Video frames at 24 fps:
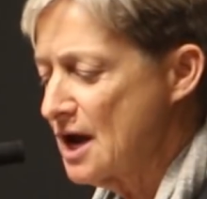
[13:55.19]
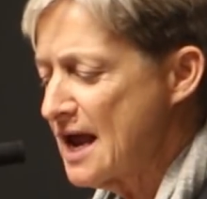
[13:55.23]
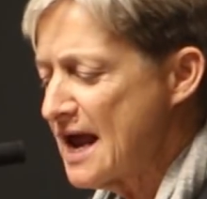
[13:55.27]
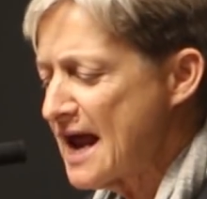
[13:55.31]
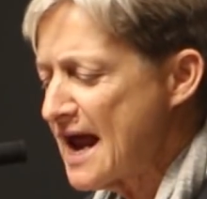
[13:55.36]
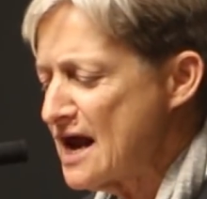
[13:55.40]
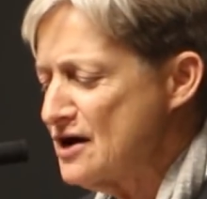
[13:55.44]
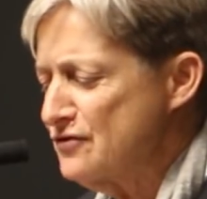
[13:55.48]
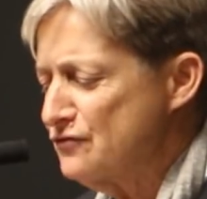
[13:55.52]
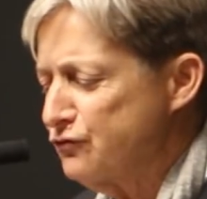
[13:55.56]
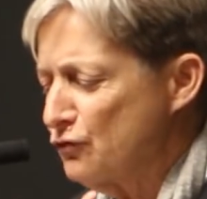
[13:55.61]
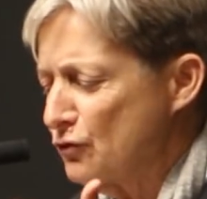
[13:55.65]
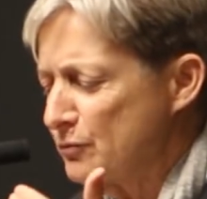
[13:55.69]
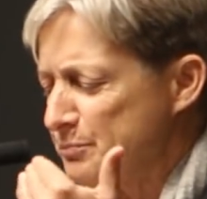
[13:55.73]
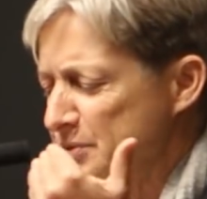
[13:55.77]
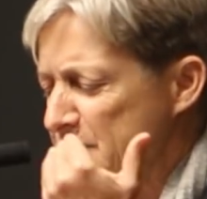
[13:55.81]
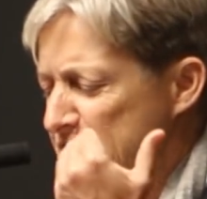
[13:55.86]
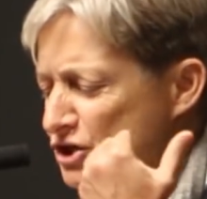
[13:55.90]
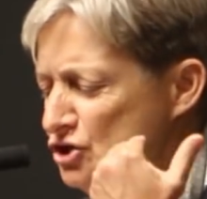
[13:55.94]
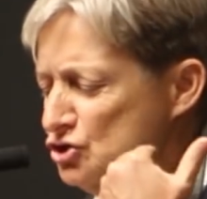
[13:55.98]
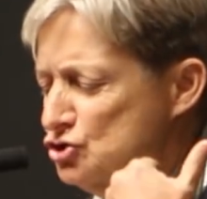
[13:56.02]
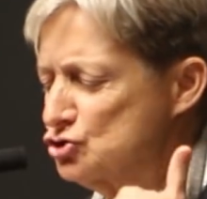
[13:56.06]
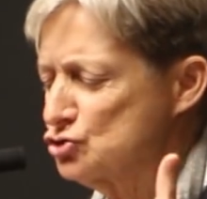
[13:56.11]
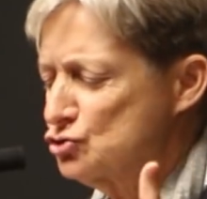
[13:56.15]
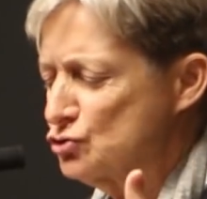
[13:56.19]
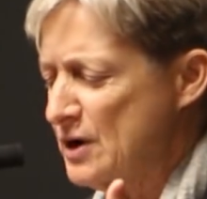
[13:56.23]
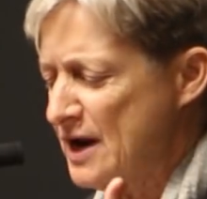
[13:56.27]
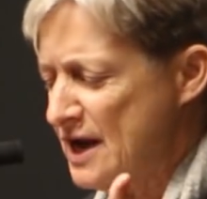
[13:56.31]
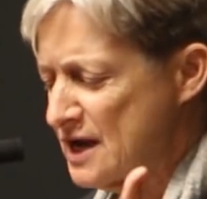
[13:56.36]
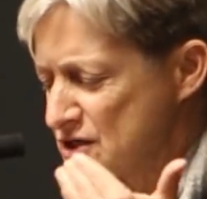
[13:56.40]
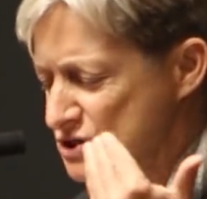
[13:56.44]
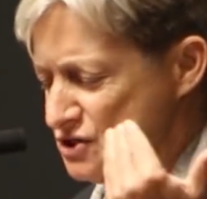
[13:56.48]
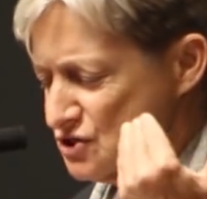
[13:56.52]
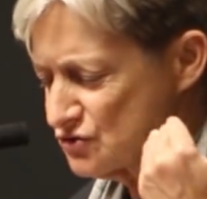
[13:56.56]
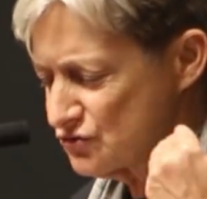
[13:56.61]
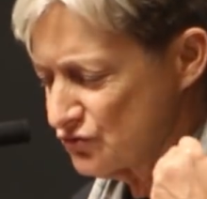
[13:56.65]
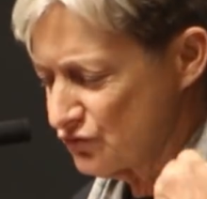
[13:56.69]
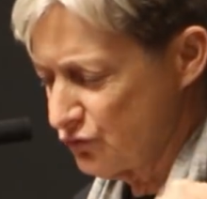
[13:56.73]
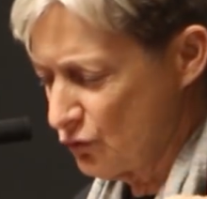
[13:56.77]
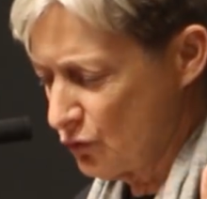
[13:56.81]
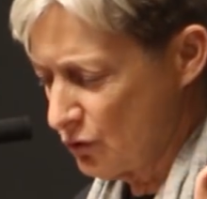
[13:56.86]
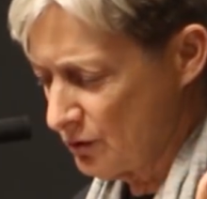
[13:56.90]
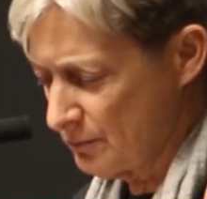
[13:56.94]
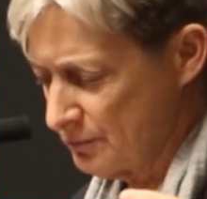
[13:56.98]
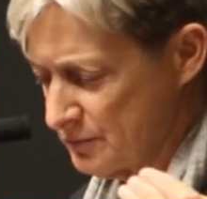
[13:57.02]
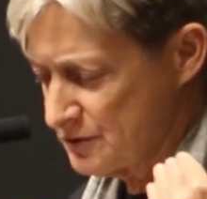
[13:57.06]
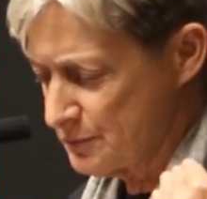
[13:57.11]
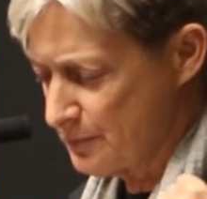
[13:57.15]
and for being
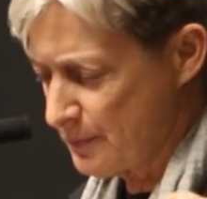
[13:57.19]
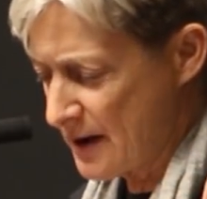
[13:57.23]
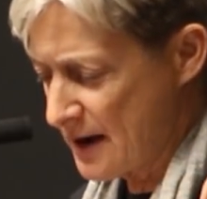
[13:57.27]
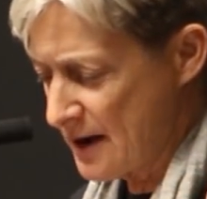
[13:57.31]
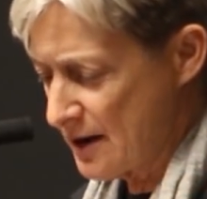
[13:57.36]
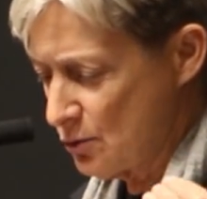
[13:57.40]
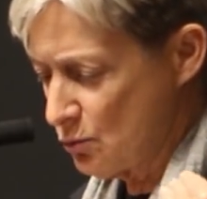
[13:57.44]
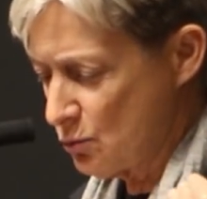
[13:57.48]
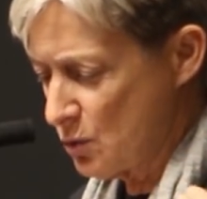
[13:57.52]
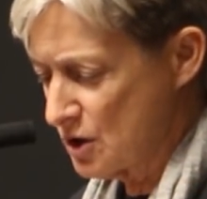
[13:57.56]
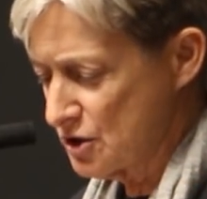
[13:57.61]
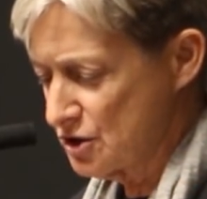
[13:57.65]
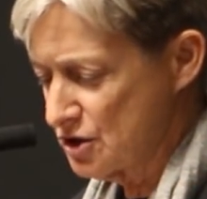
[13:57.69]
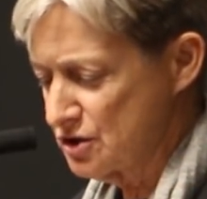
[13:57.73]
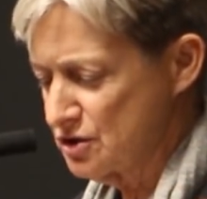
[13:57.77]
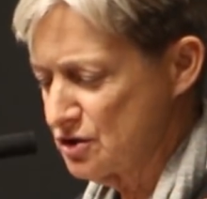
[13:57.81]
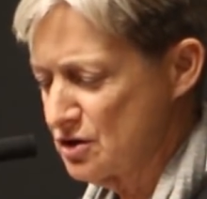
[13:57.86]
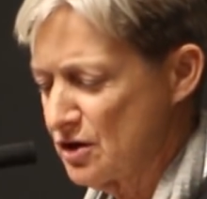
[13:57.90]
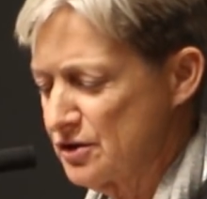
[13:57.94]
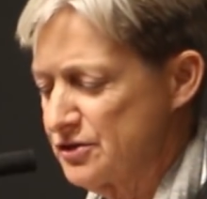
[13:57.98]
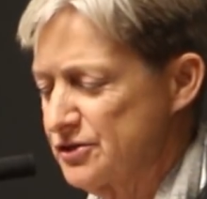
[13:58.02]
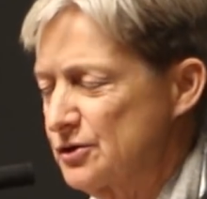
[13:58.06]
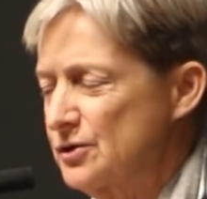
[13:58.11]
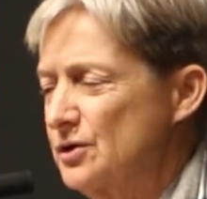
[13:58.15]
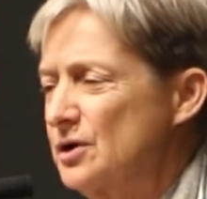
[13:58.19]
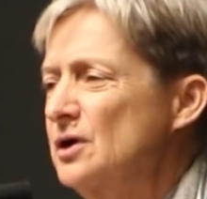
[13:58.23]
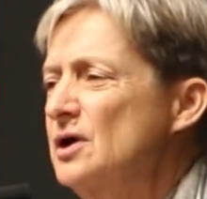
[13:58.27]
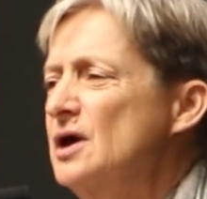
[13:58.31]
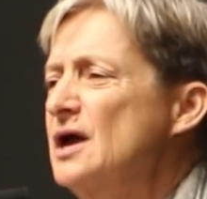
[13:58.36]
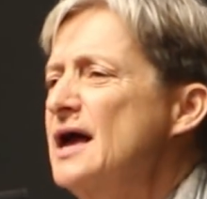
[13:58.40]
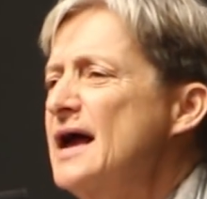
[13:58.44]
transformed by one another